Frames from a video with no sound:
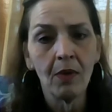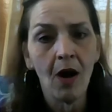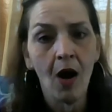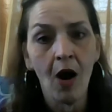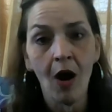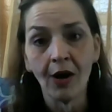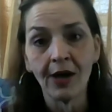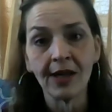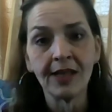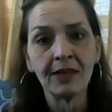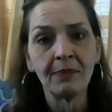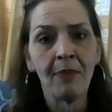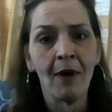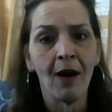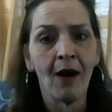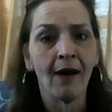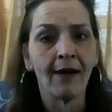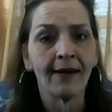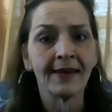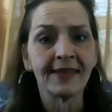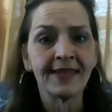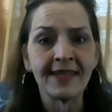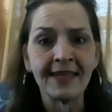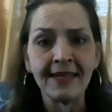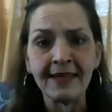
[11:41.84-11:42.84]
hardest
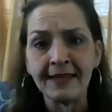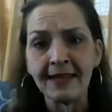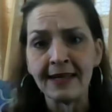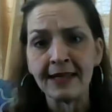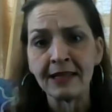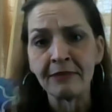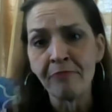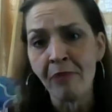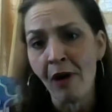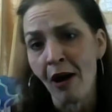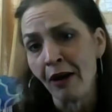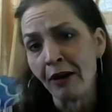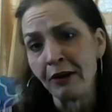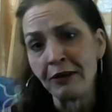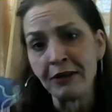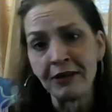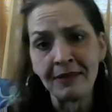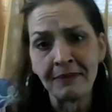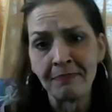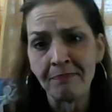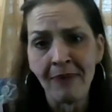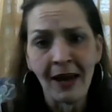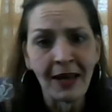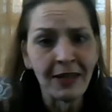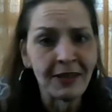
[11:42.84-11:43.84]
parts, easiest
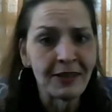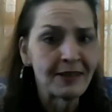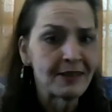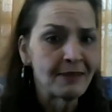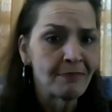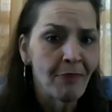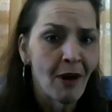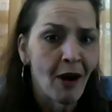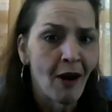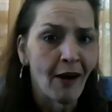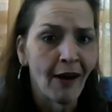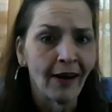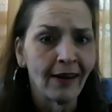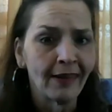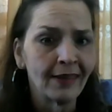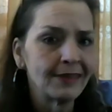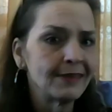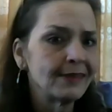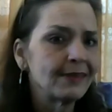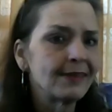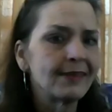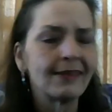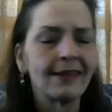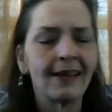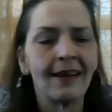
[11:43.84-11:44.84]
parts, best
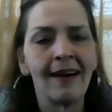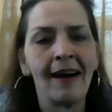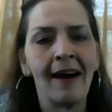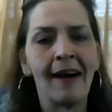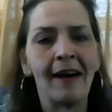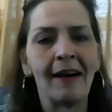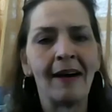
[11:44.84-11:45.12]
parts,